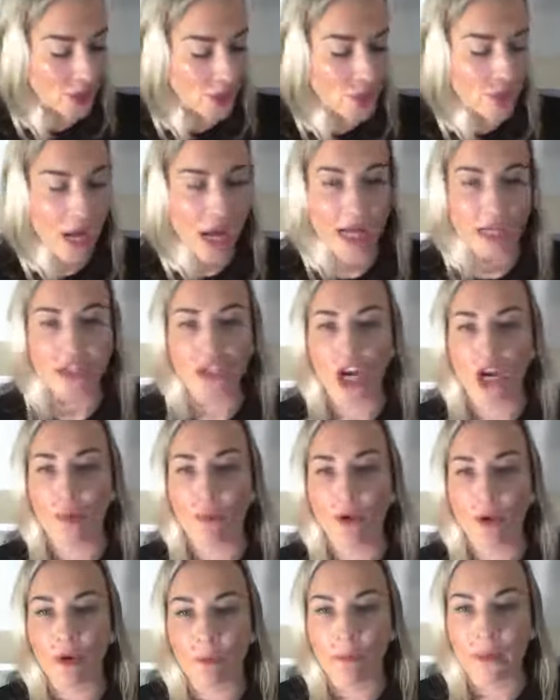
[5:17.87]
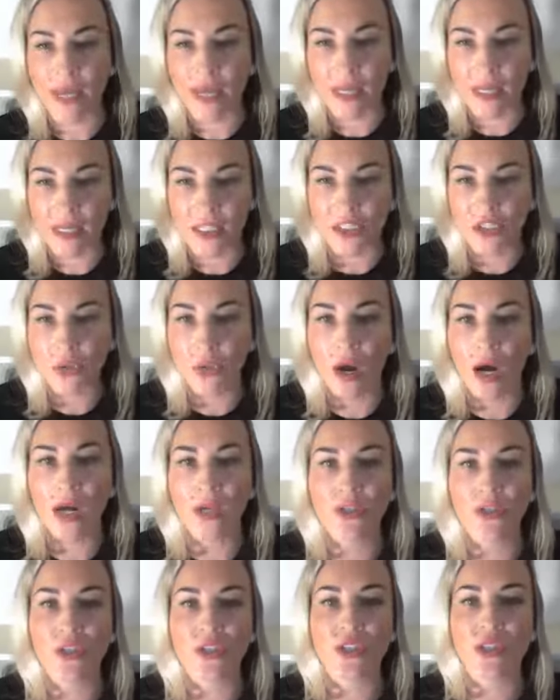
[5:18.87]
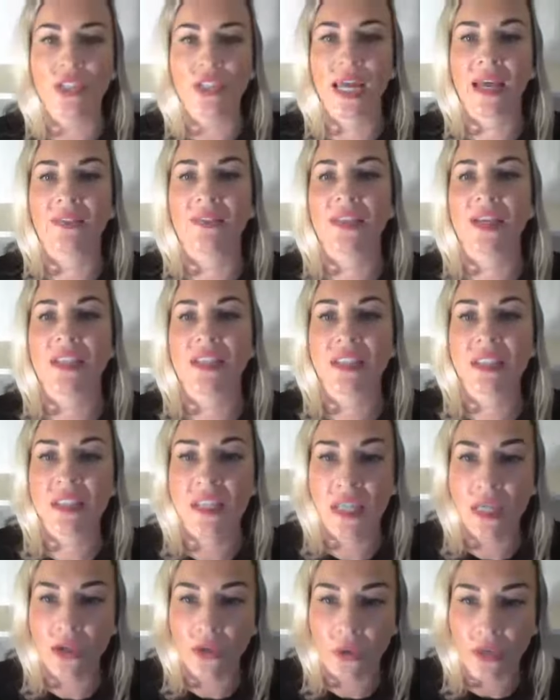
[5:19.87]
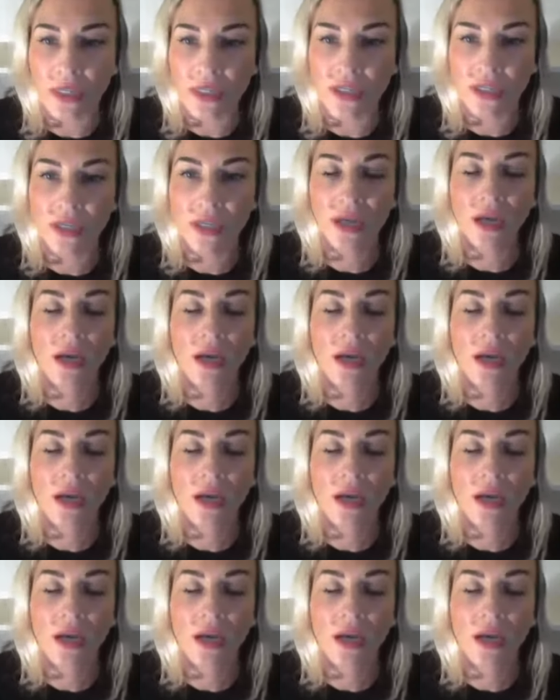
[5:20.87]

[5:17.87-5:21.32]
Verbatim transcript: You guys are permitted to understand the secrets